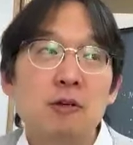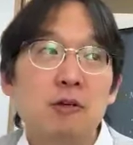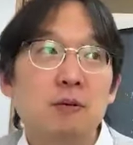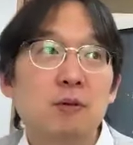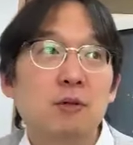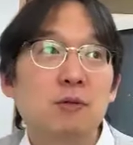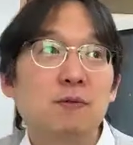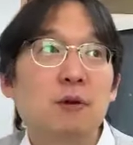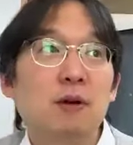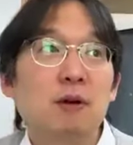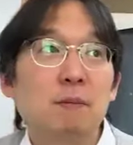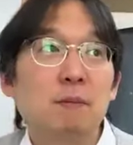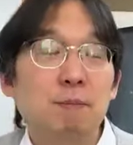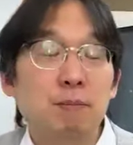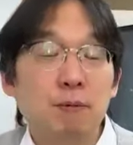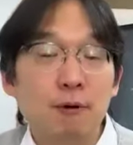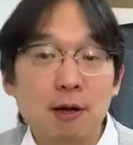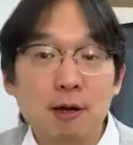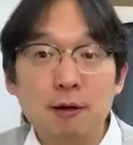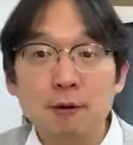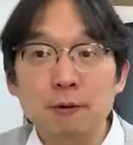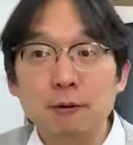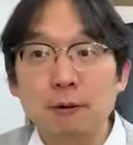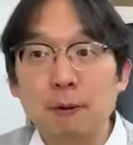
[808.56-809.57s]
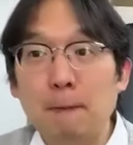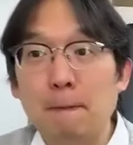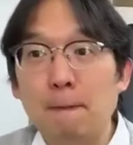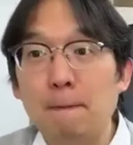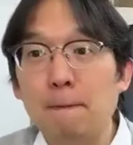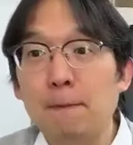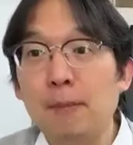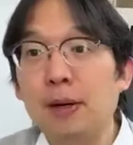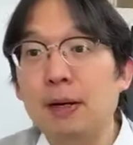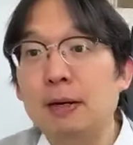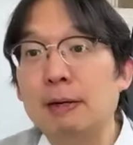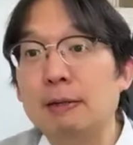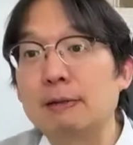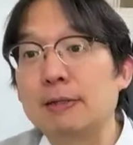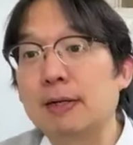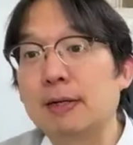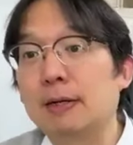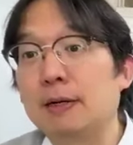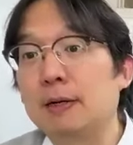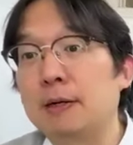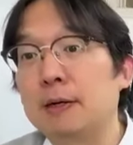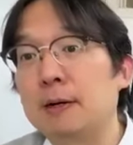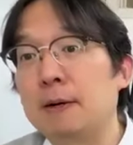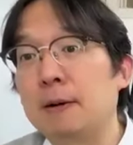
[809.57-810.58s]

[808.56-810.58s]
She was very proud. But